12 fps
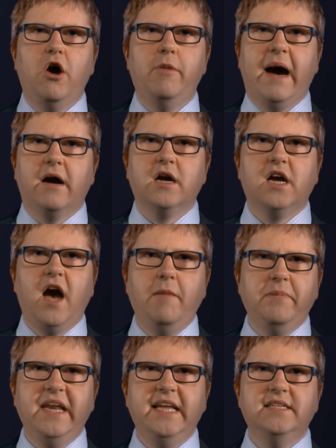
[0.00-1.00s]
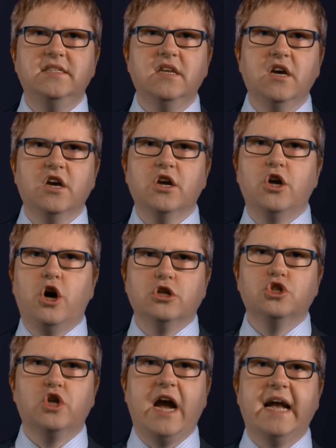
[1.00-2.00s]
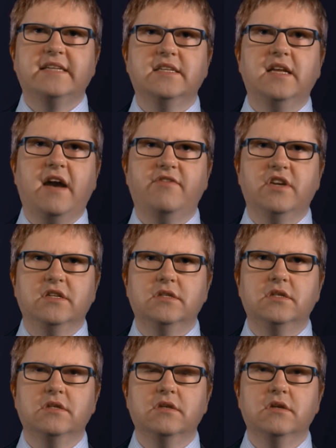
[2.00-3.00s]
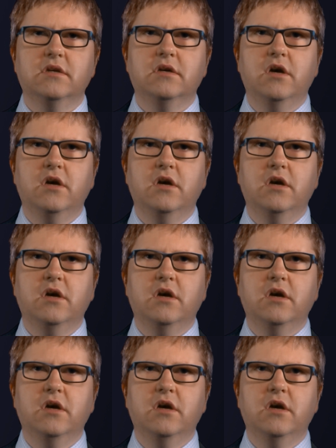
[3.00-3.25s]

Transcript: know about companies, contracts, and governance.